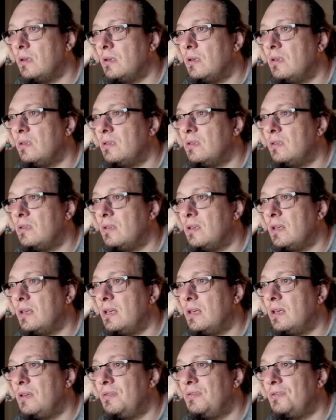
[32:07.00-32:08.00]

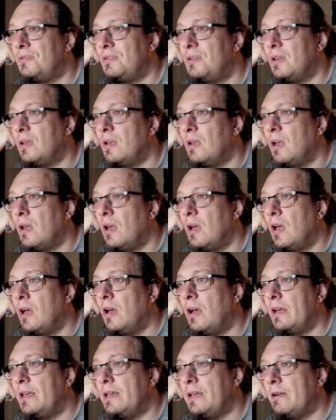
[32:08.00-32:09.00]
Save.
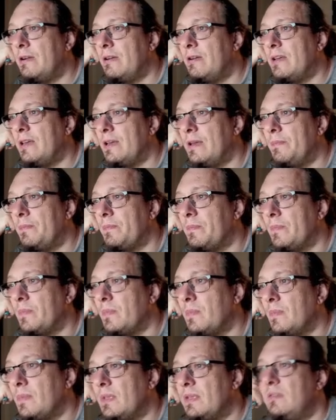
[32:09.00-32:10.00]
Ah, here. Okay.
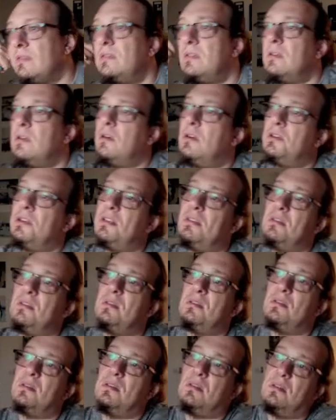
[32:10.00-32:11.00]
So this
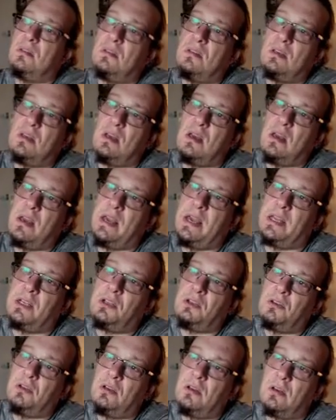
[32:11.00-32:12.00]
is the
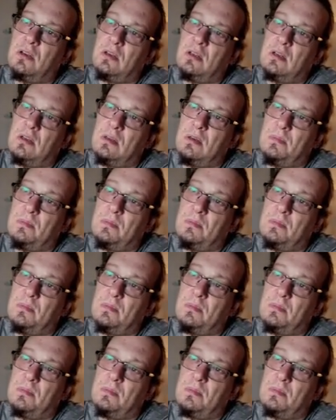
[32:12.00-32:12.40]
actual